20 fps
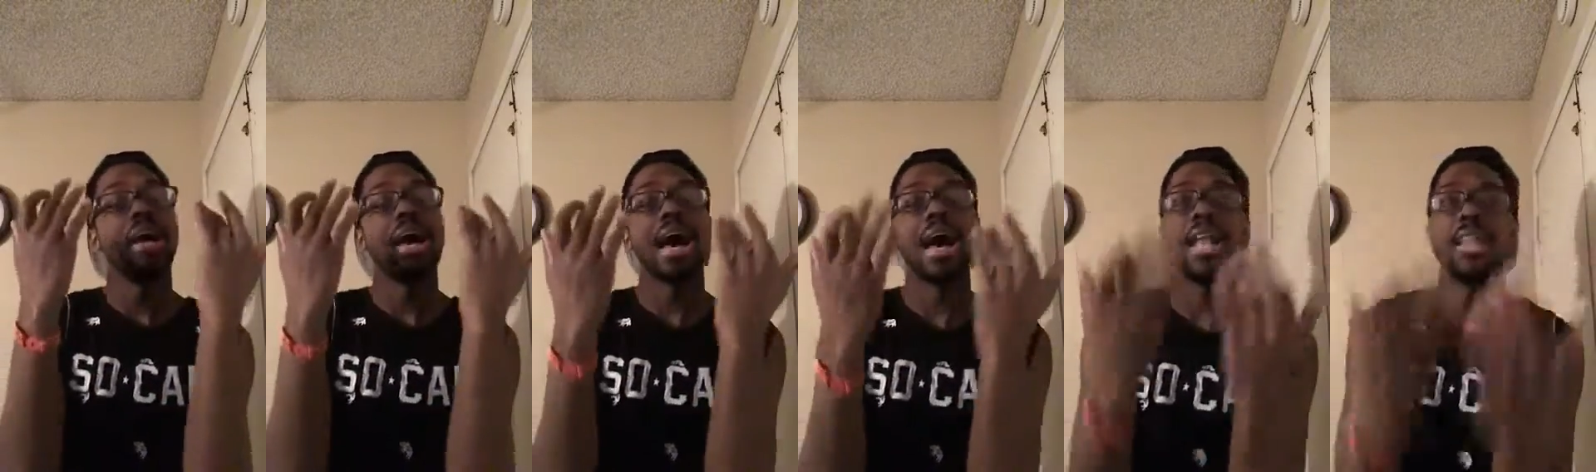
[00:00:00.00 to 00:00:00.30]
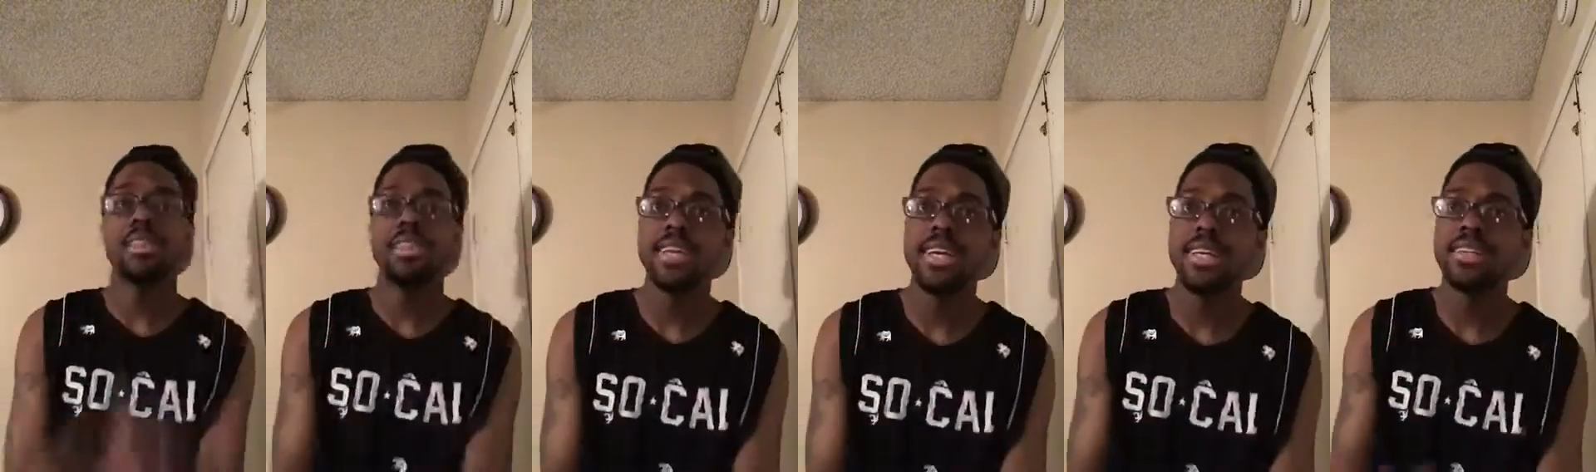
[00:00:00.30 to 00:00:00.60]
at
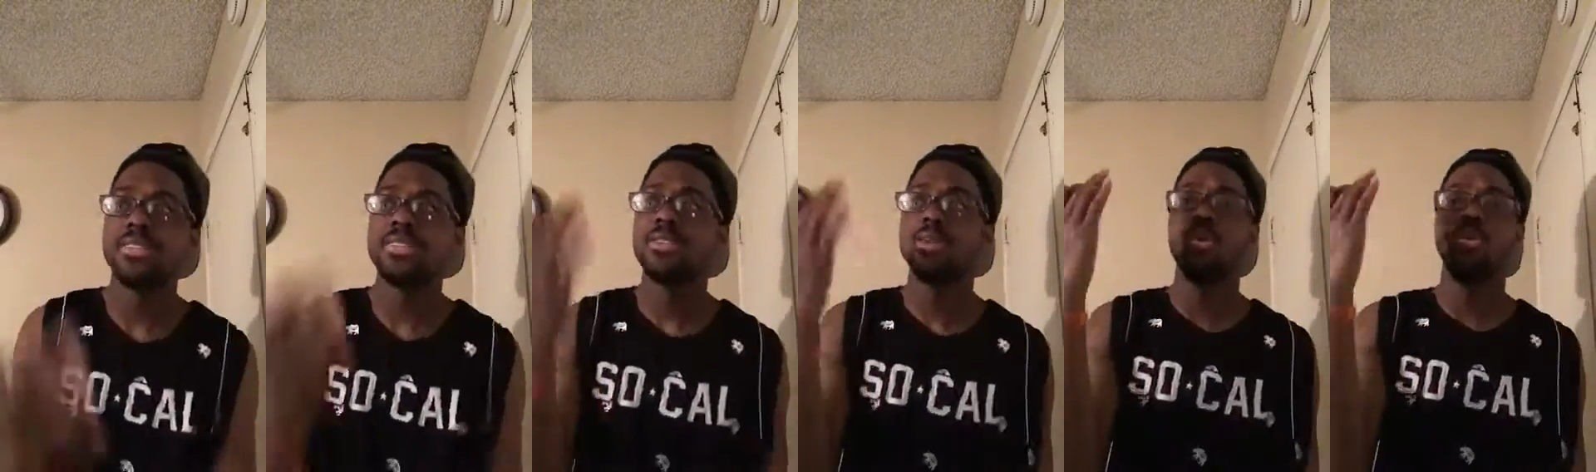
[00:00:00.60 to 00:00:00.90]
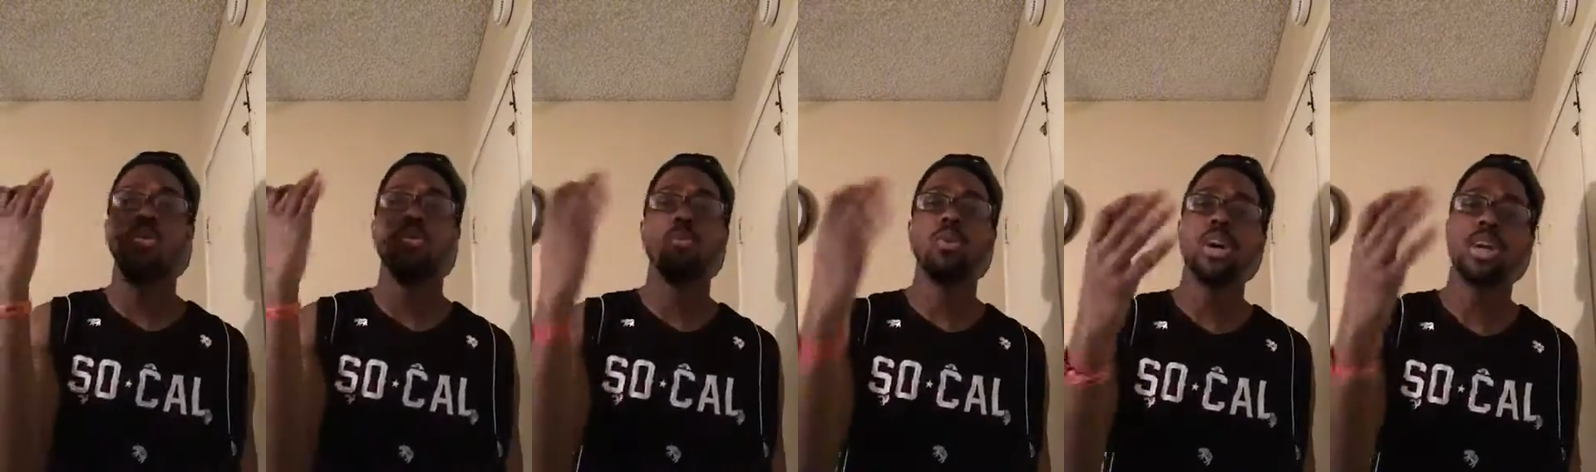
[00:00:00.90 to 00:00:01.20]
least
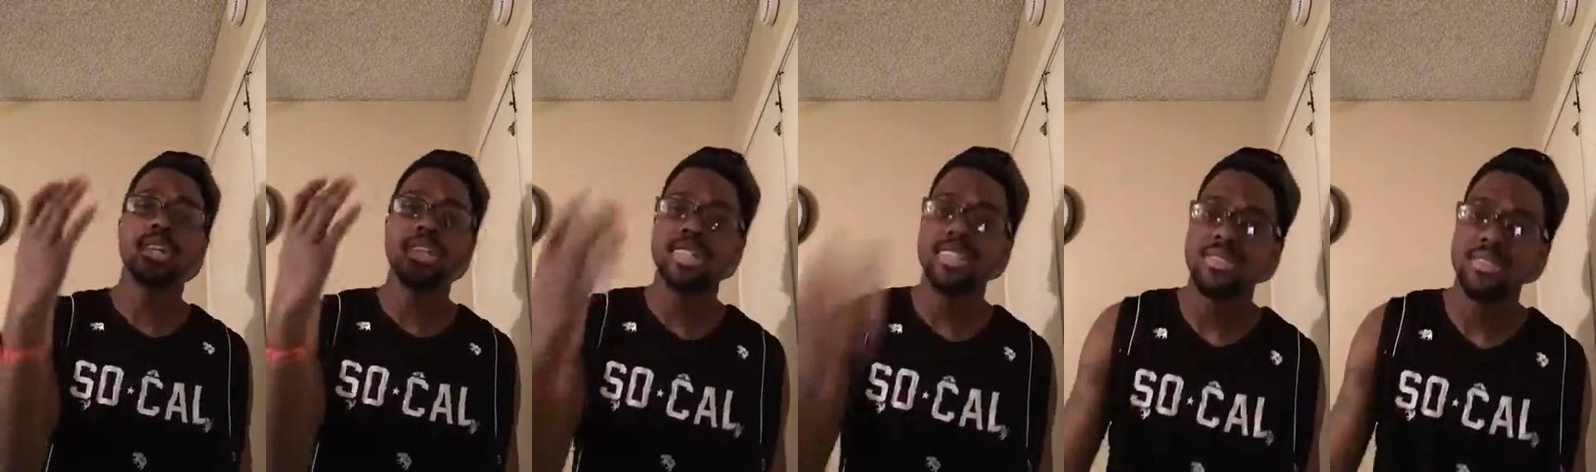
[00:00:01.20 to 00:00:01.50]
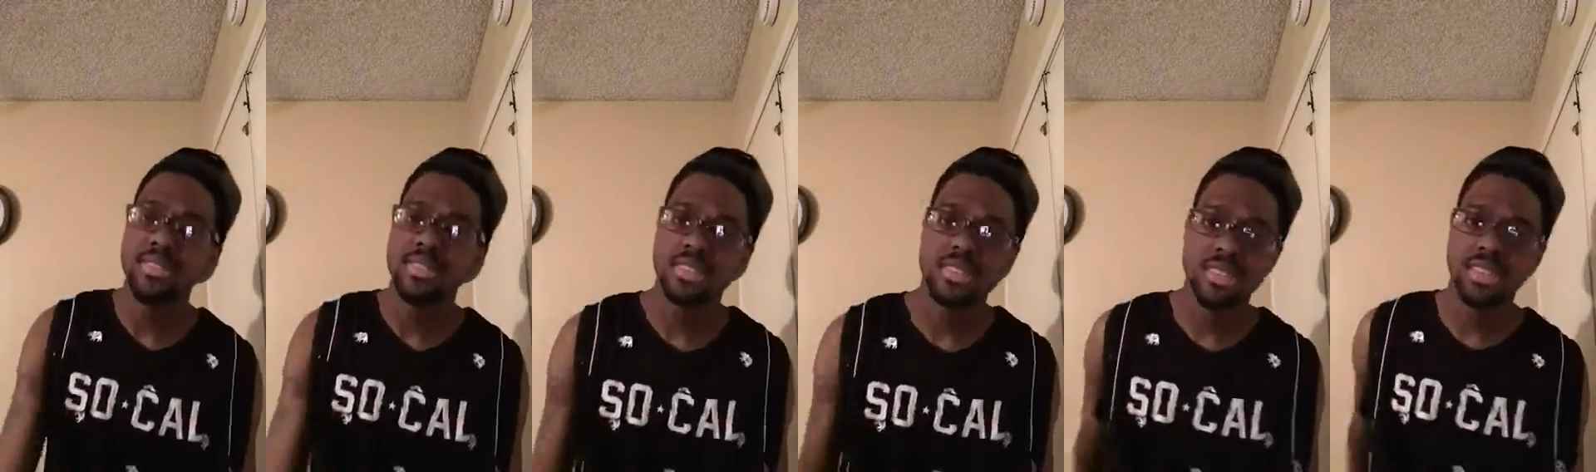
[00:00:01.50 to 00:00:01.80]

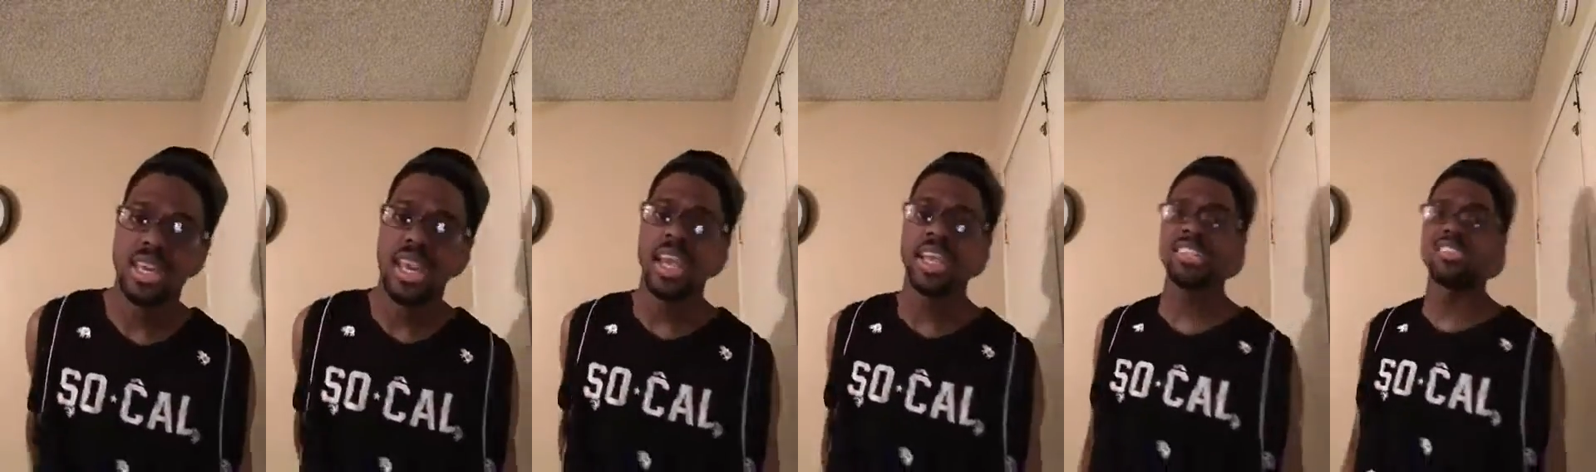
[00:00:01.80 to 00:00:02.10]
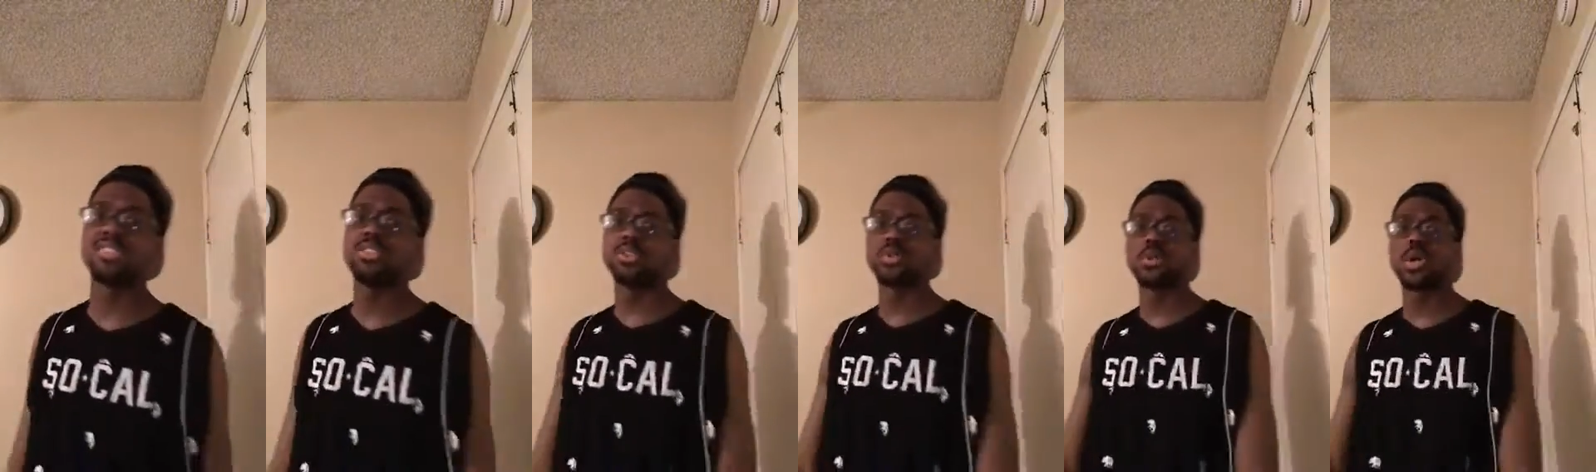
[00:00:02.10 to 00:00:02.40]
1k
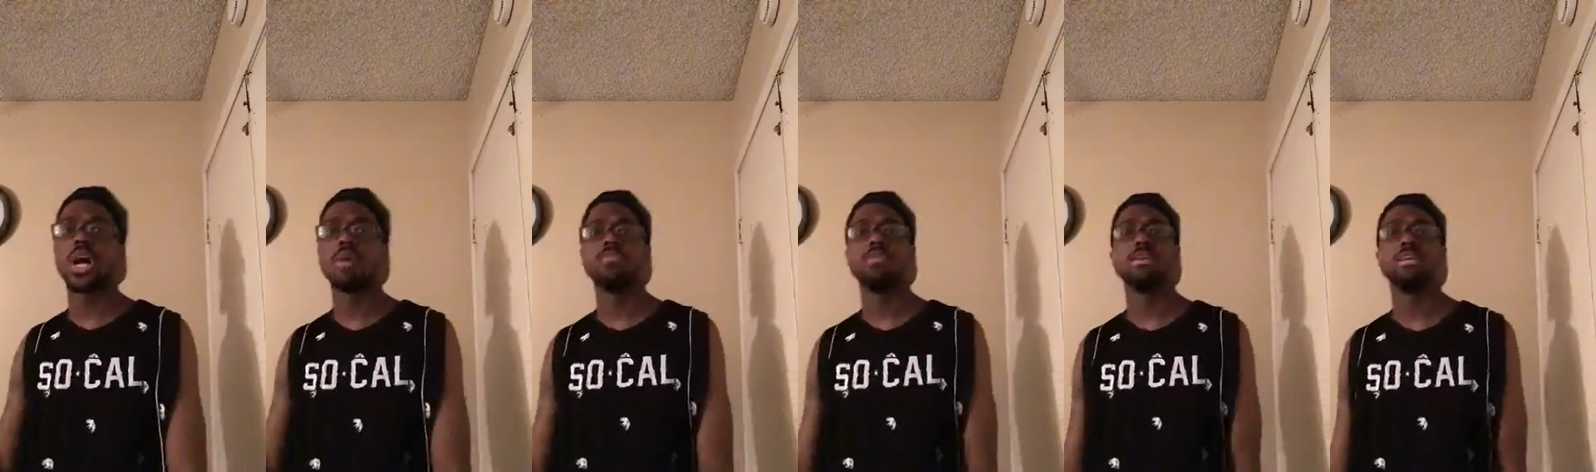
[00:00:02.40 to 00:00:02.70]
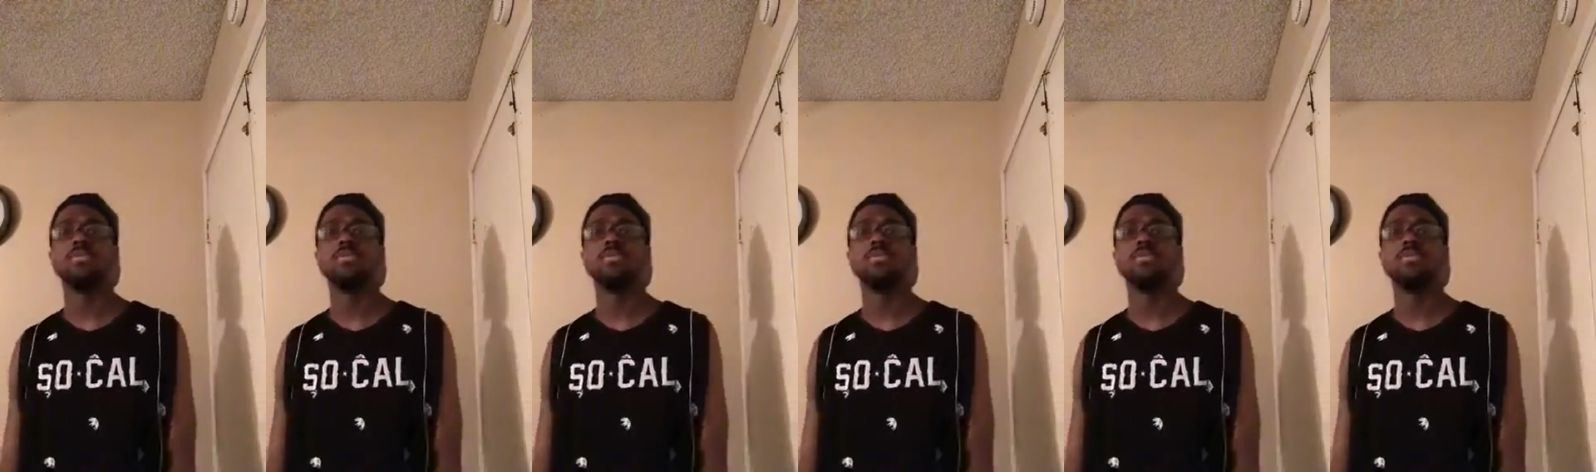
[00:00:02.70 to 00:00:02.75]
subscriber.